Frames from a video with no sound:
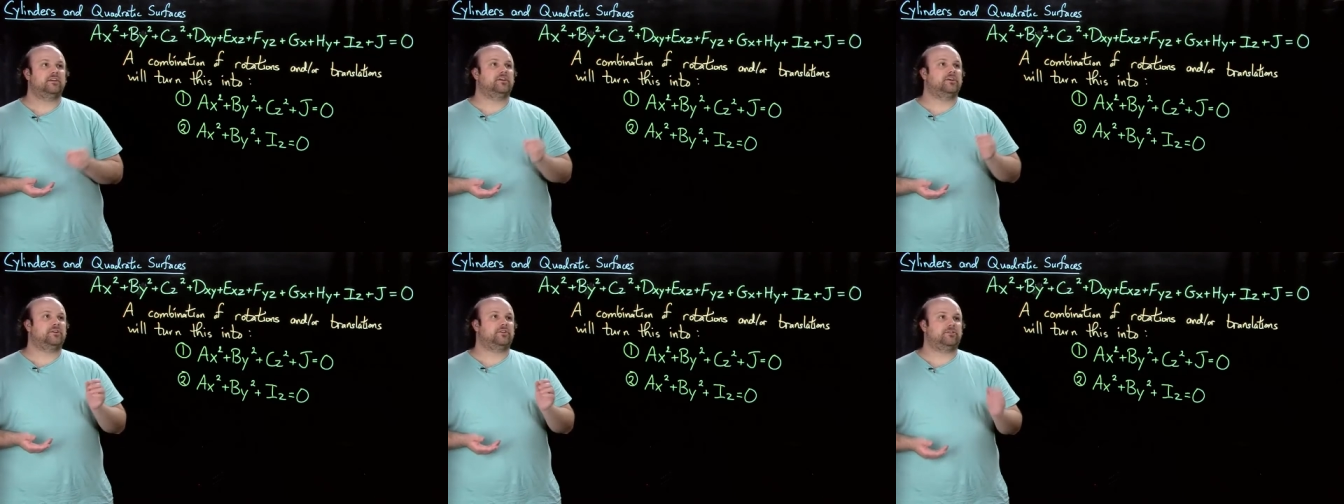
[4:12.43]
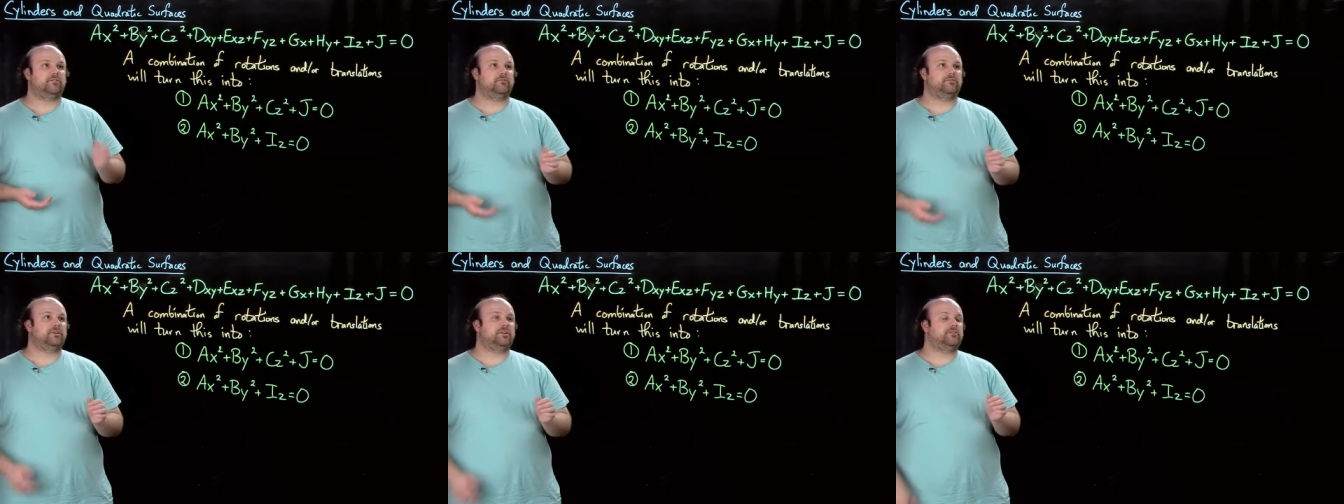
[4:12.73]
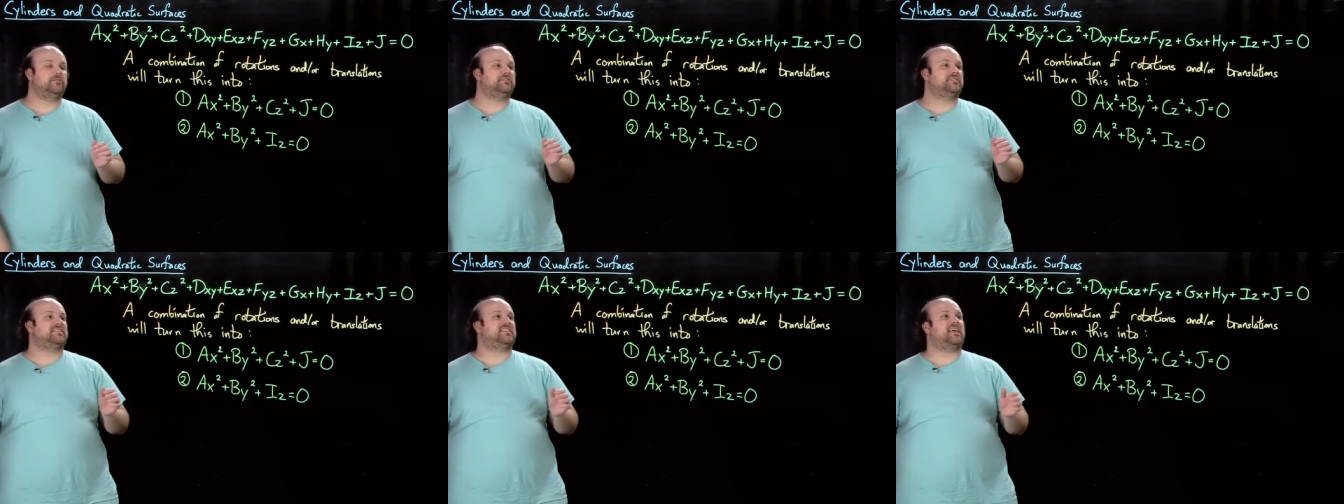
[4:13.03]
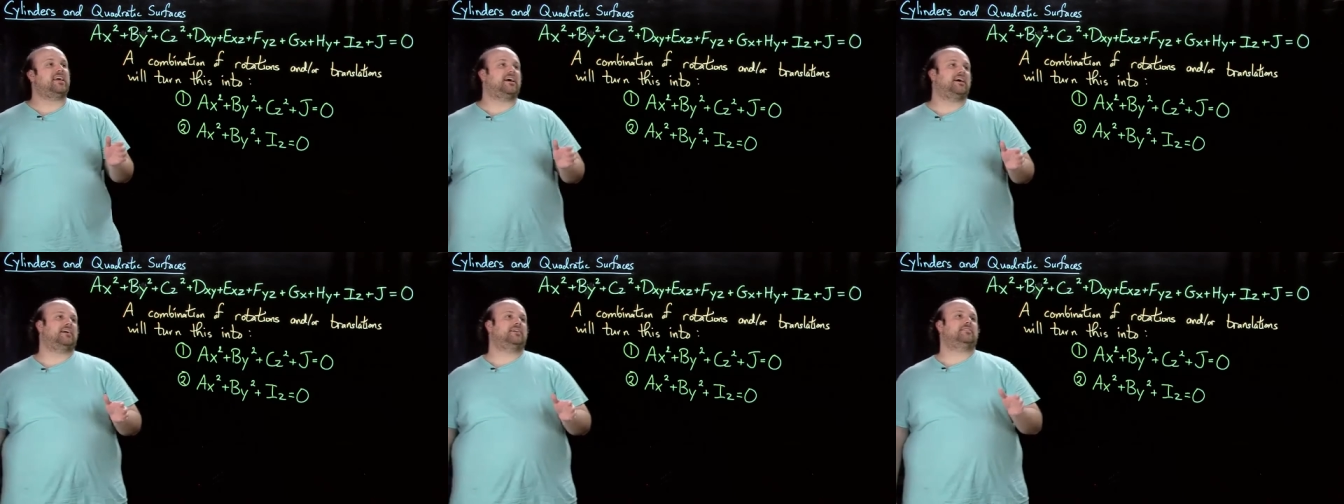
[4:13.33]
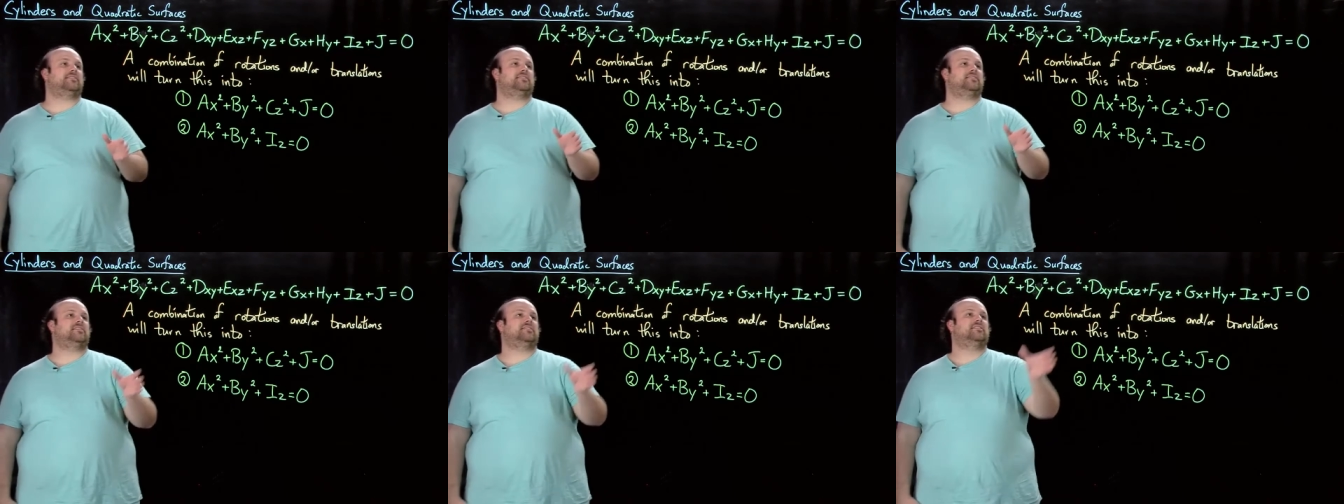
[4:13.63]
You use
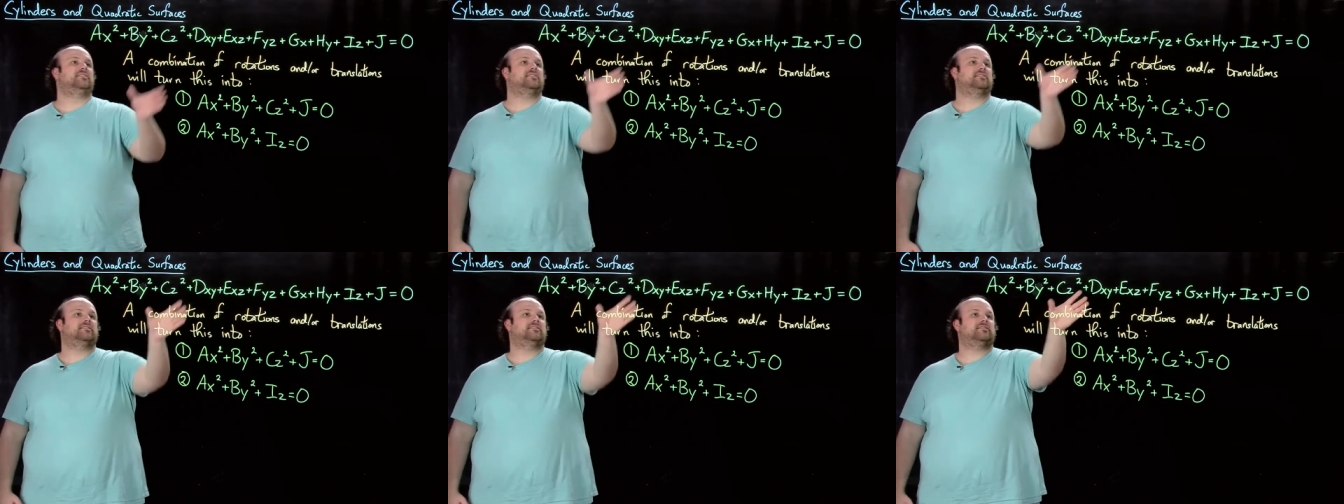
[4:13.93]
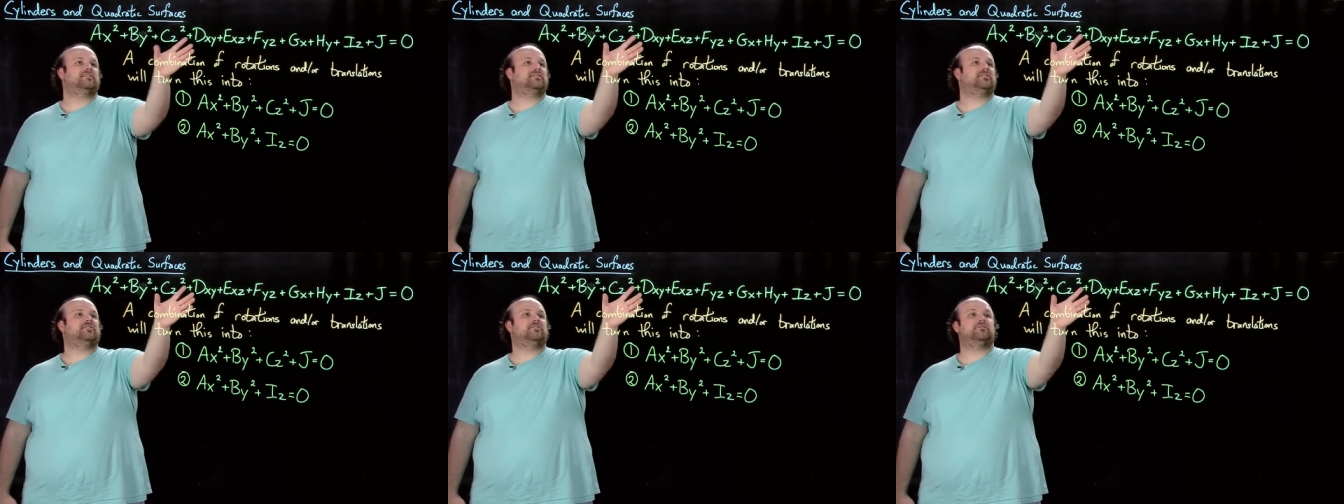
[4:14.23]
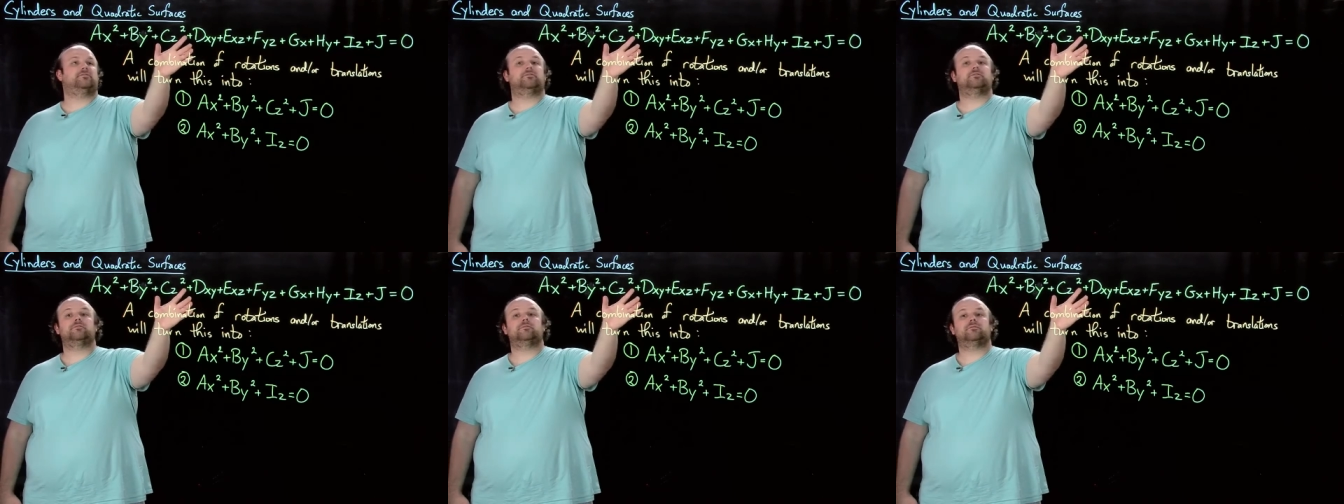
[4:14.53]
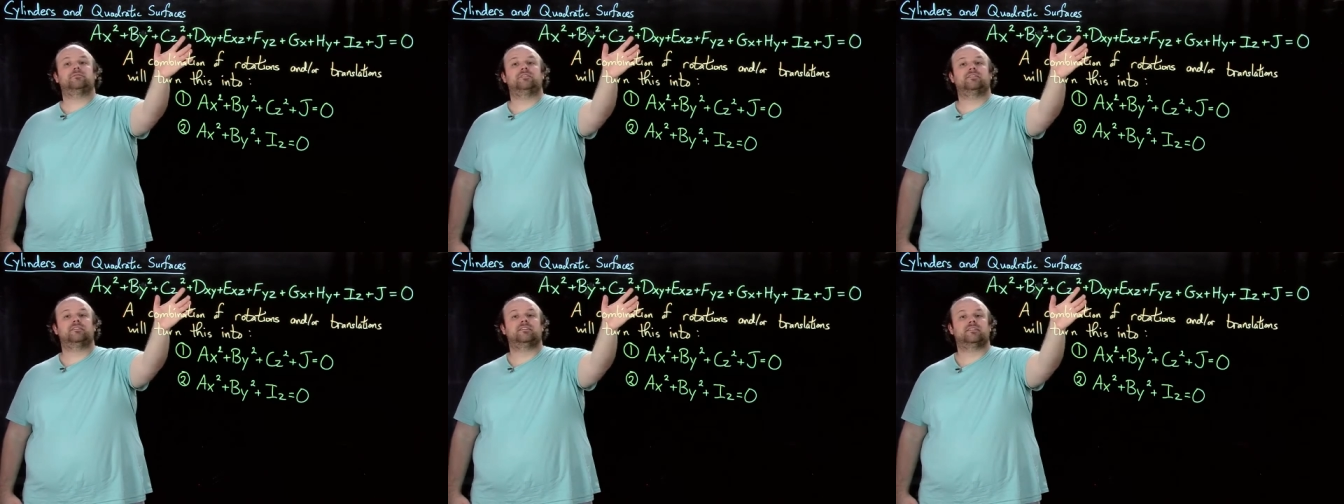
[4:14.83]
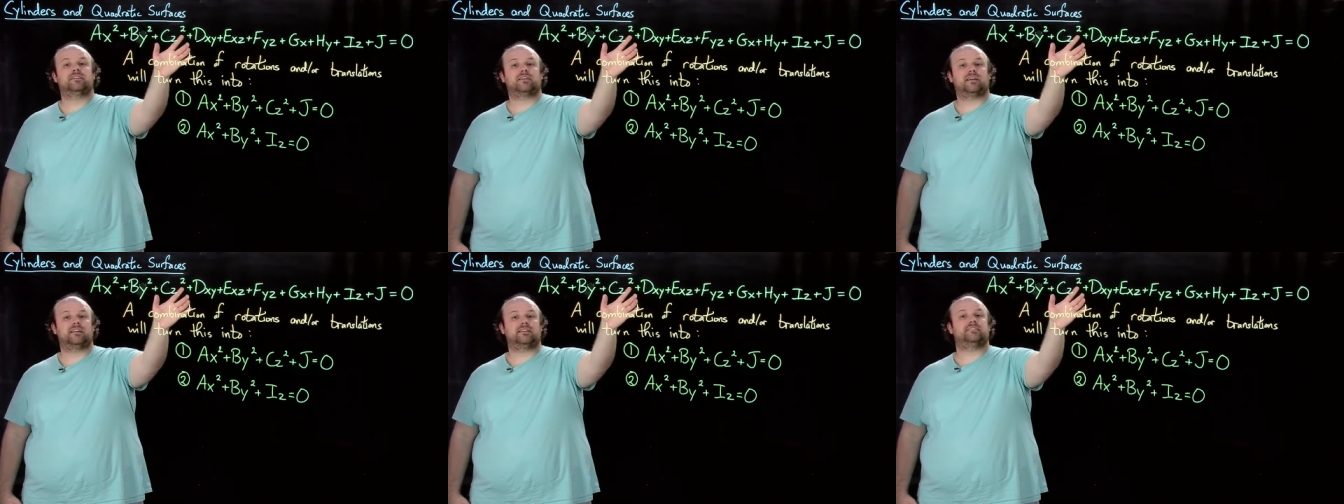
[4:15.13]
that to
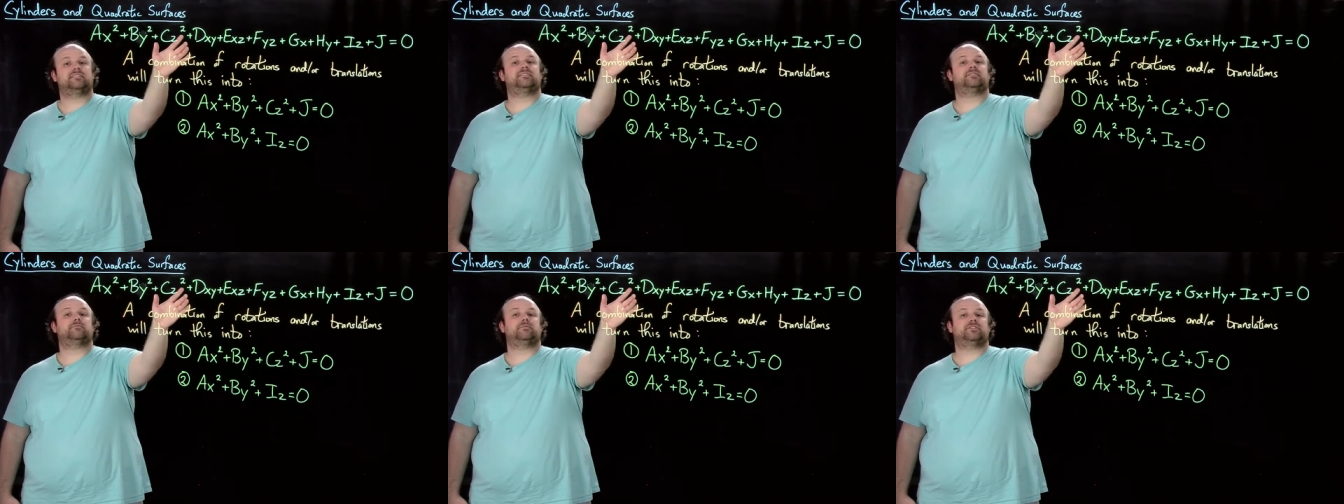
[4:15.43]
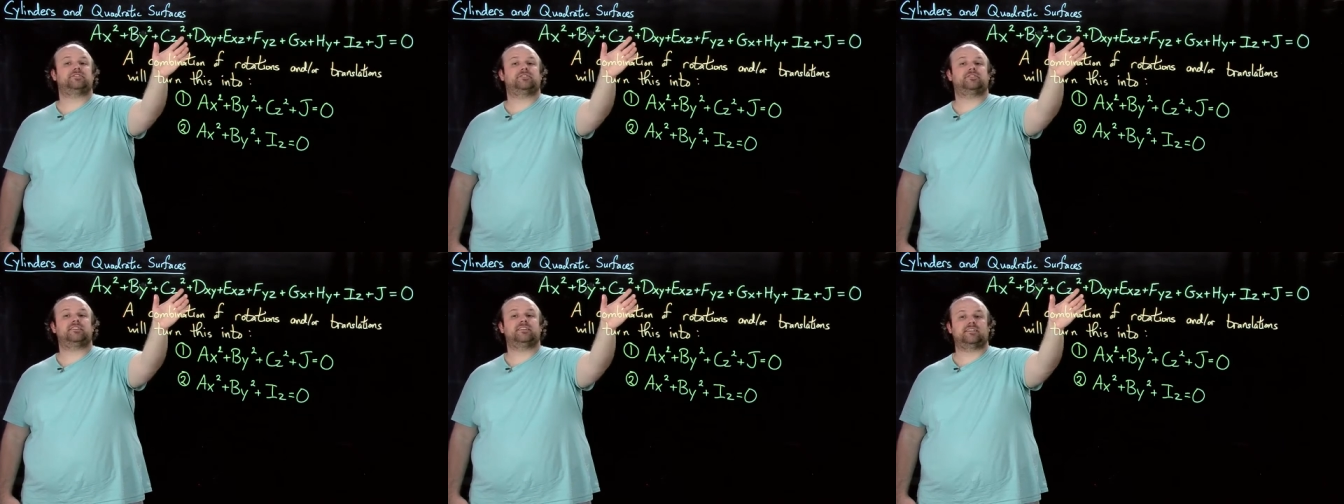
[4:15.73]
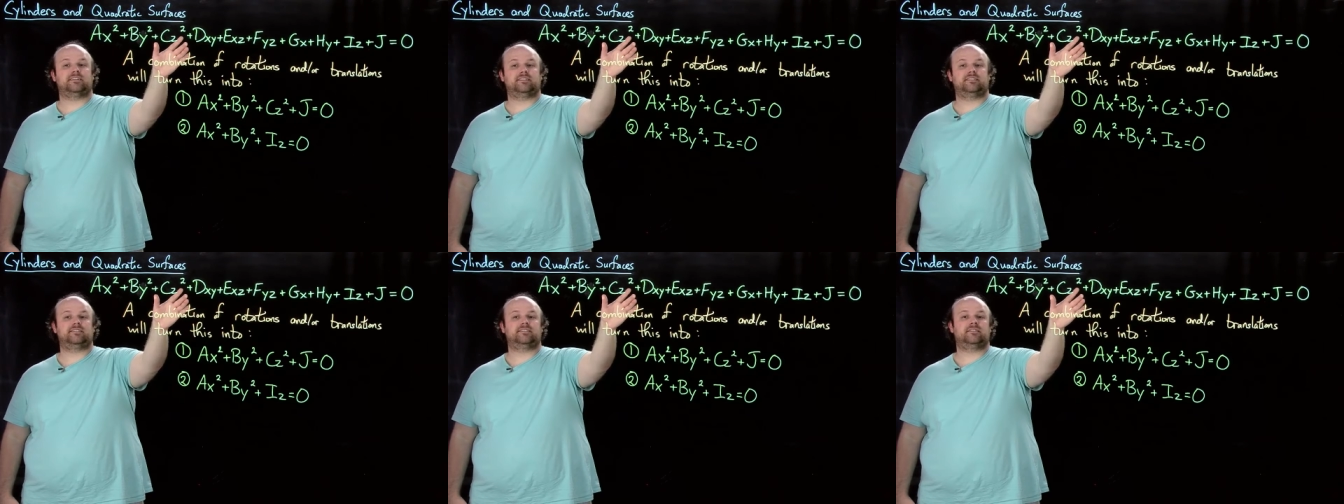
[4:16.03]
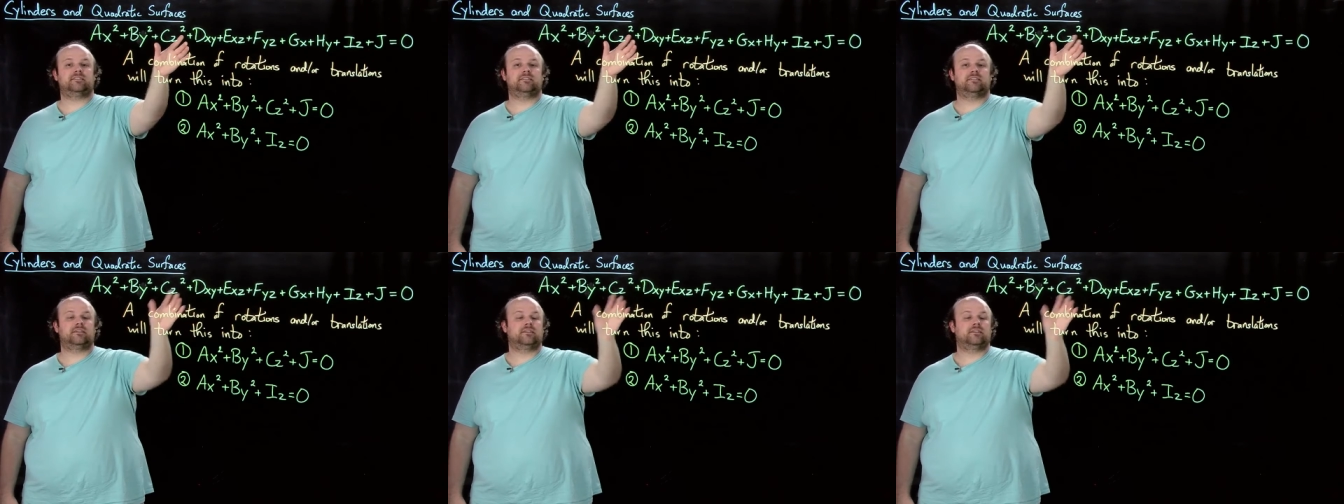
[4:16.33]
kind of switch this.